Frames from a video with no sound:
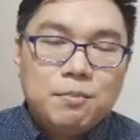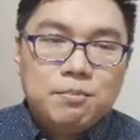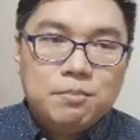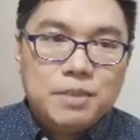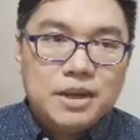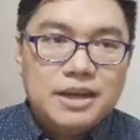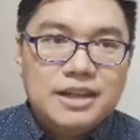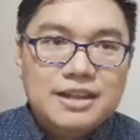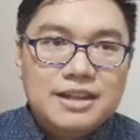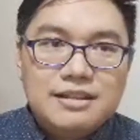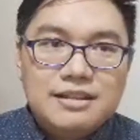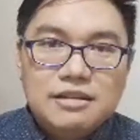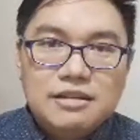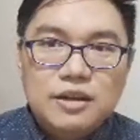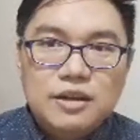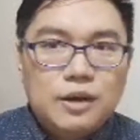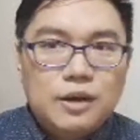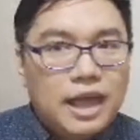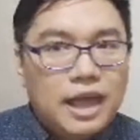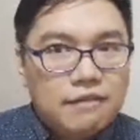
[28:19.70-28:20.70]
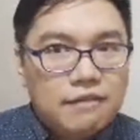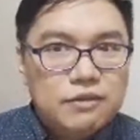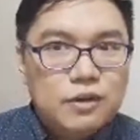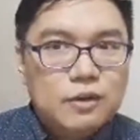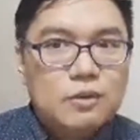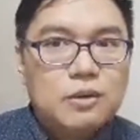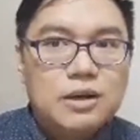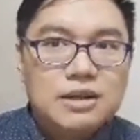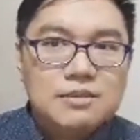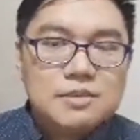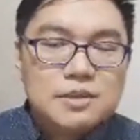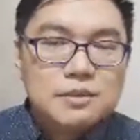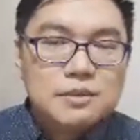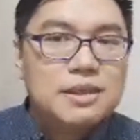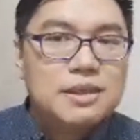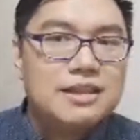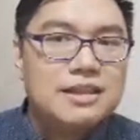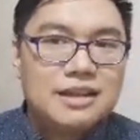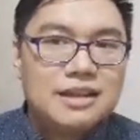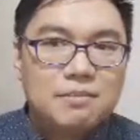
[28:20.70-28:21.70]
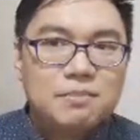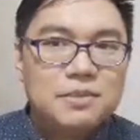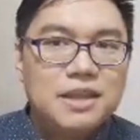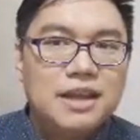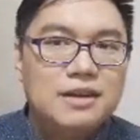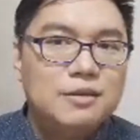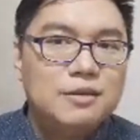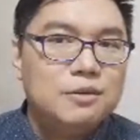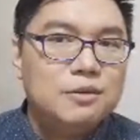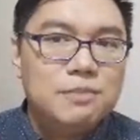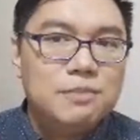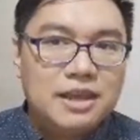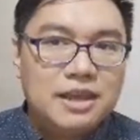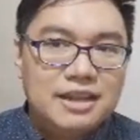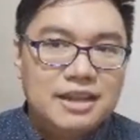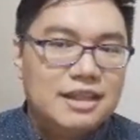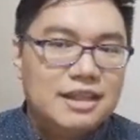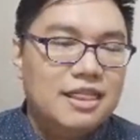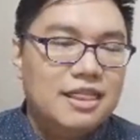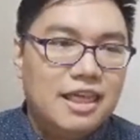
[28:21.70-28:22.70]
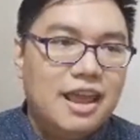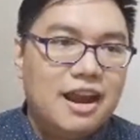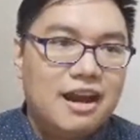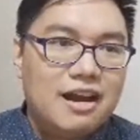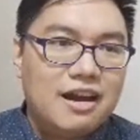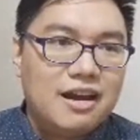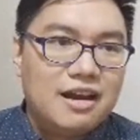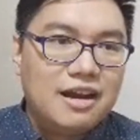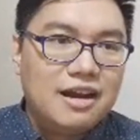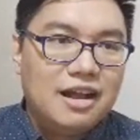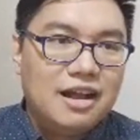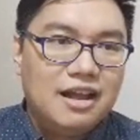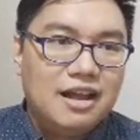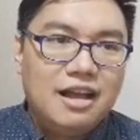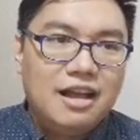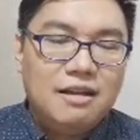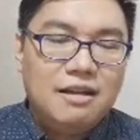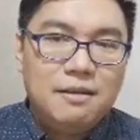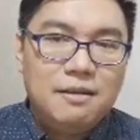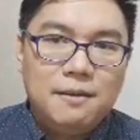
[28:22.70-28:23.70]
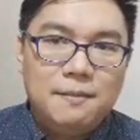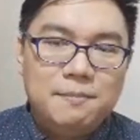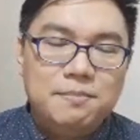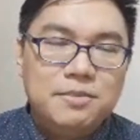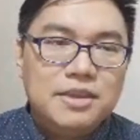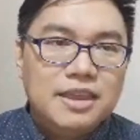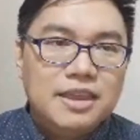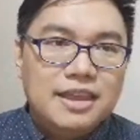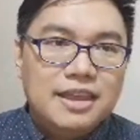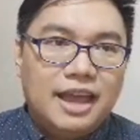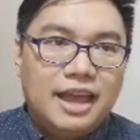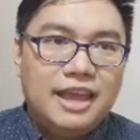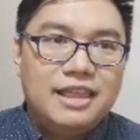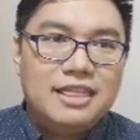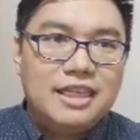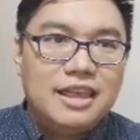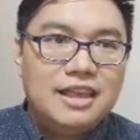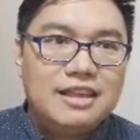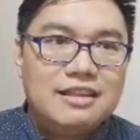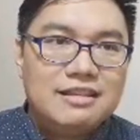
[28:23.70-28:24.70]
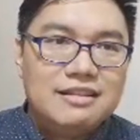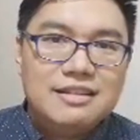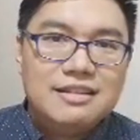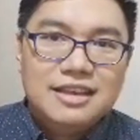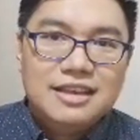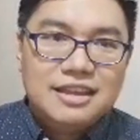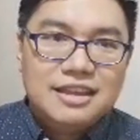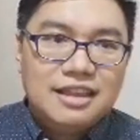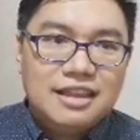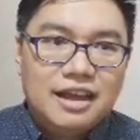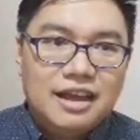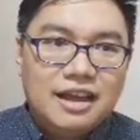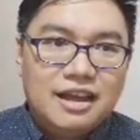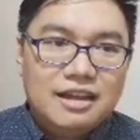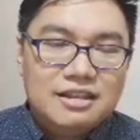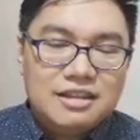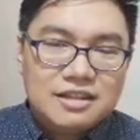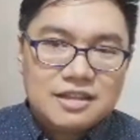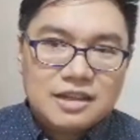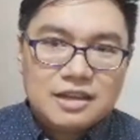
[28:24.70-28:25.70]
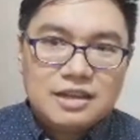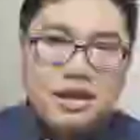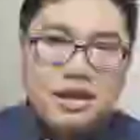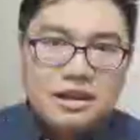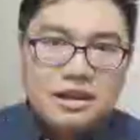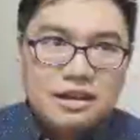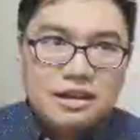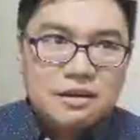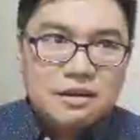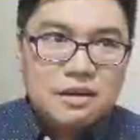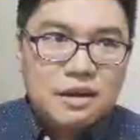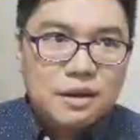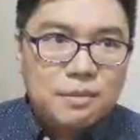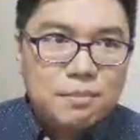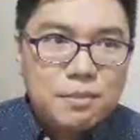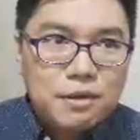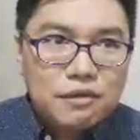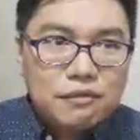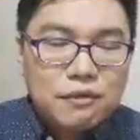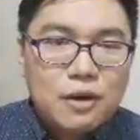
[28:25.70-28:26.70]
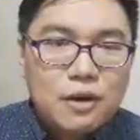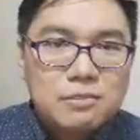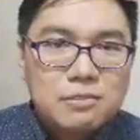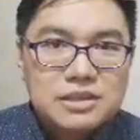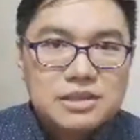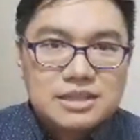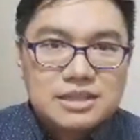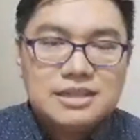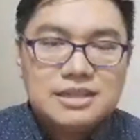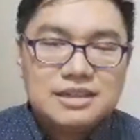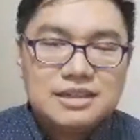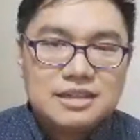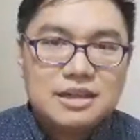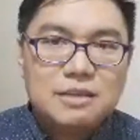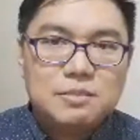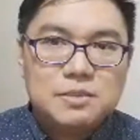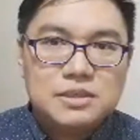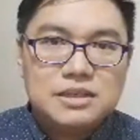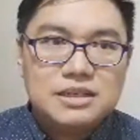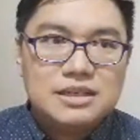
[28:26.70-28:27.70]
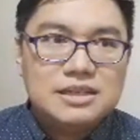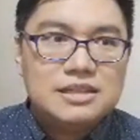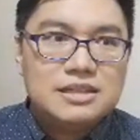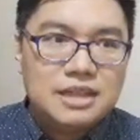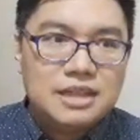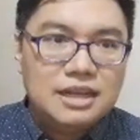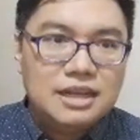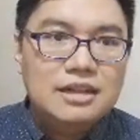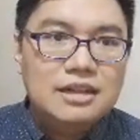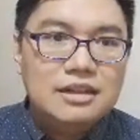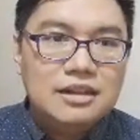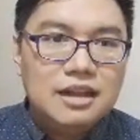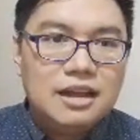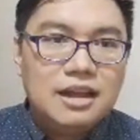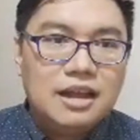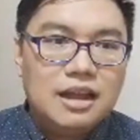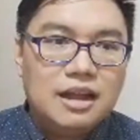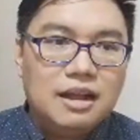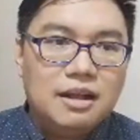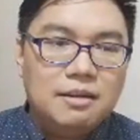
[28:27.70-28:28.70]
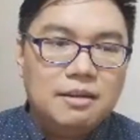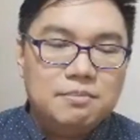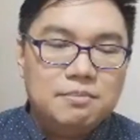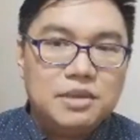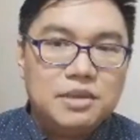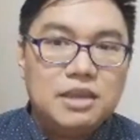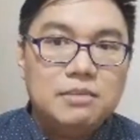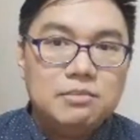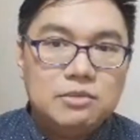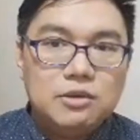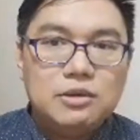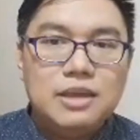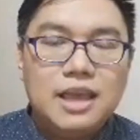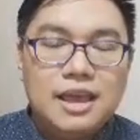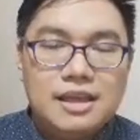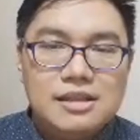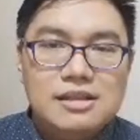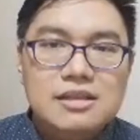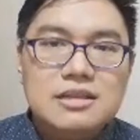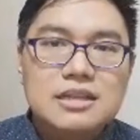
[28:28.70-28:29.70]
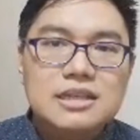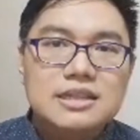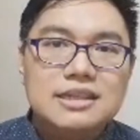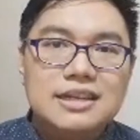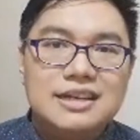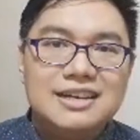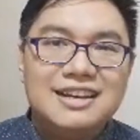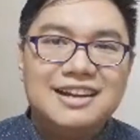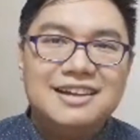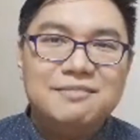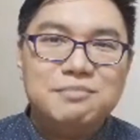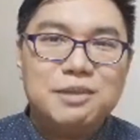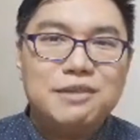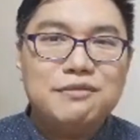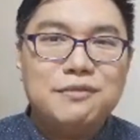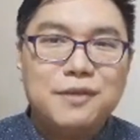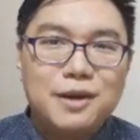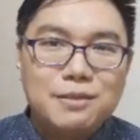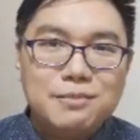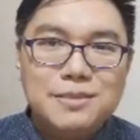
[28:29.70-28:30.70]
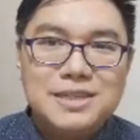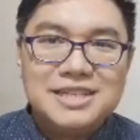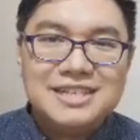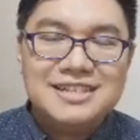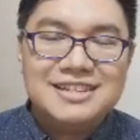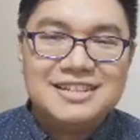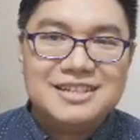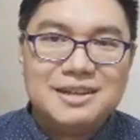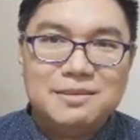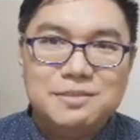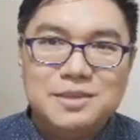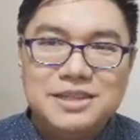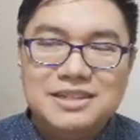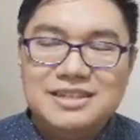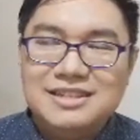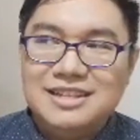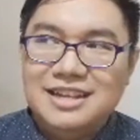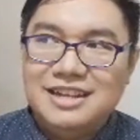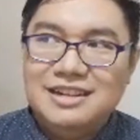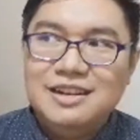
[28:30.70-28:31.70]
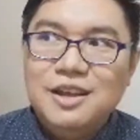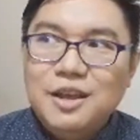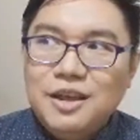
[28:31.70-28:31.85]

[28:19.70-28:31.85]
But, you know, I have no qualms with the top 10 who made it there. I think her performance in the top 16, Kim Duyen's performance in the top 16,